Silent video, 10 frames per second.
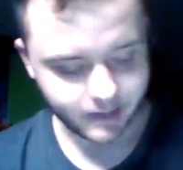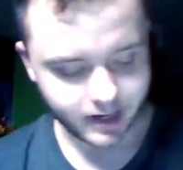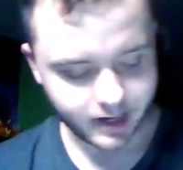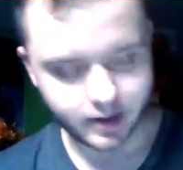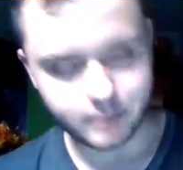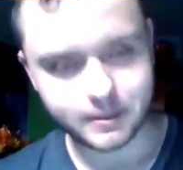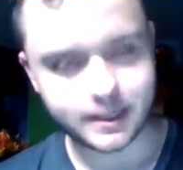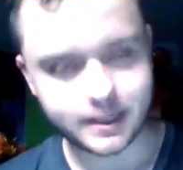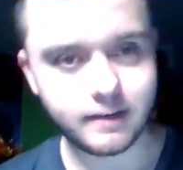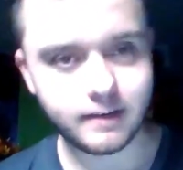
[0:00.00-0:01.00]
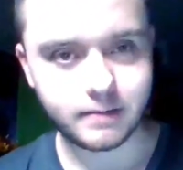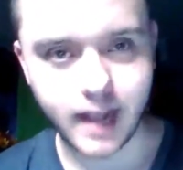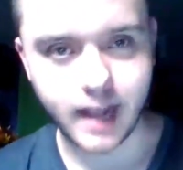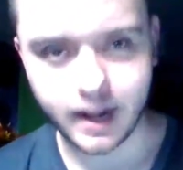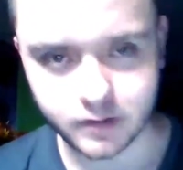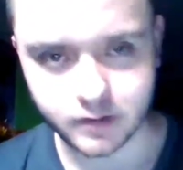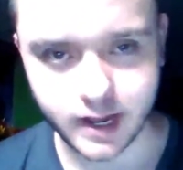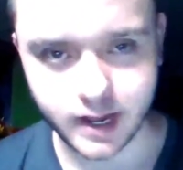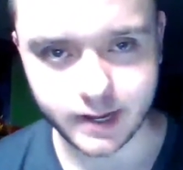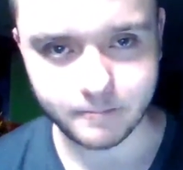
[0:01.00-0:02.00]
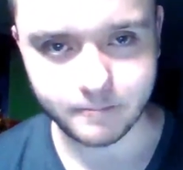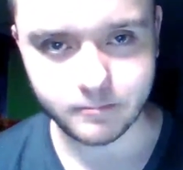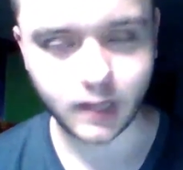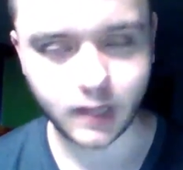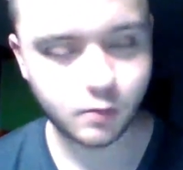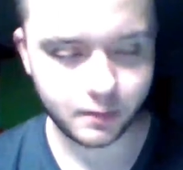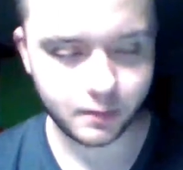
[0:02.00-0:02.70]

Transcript: But then after that would